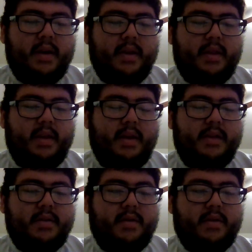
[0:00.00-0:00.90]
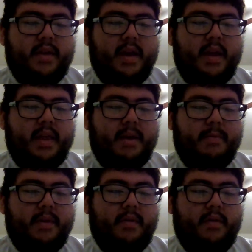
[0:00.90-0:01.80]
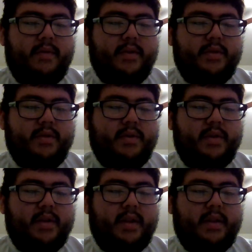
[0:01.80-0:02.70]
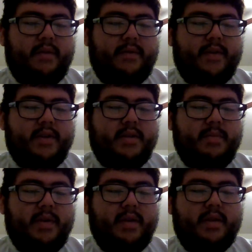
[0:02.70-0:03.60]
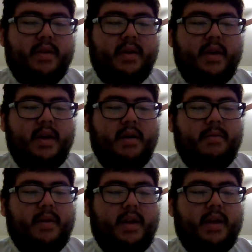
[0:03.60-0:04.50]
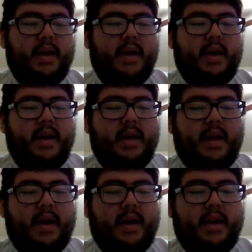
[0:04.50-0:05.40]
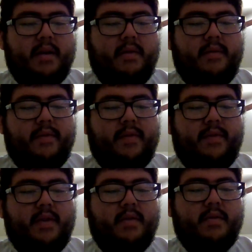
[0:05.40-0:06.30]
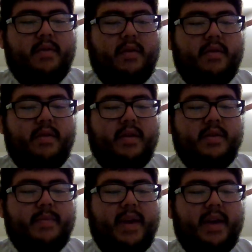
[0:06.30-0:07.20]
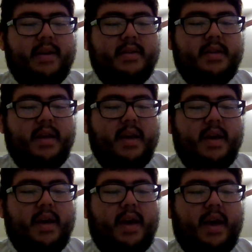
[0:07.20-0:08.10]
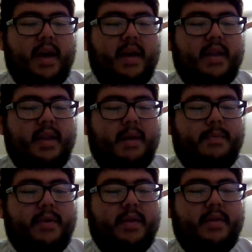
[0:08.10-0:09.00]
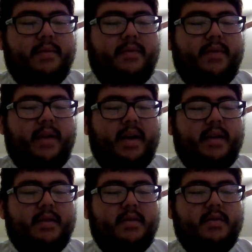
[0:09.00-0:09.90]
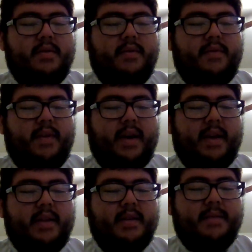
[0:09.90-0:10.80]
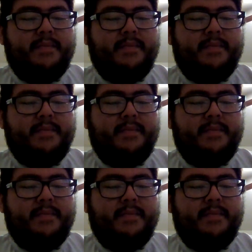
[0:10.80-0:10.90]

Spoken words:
These are they that went over Jordan in the first month, when it had overflown all his banks, and they put to flight